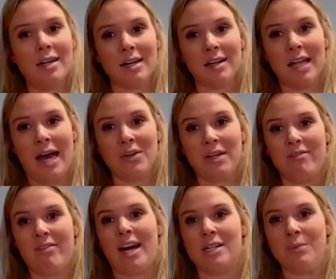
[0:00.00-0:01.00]
a cloud
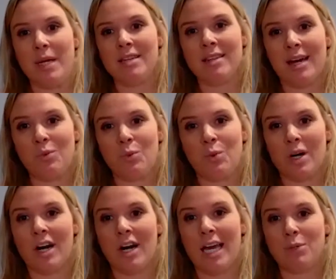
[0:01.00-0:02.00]
environment that
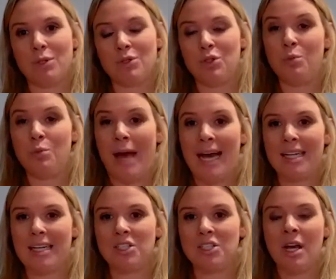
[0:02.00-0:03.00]
we're able to
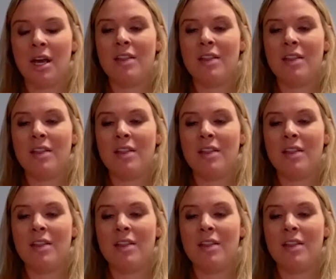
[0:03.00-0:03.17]
manage,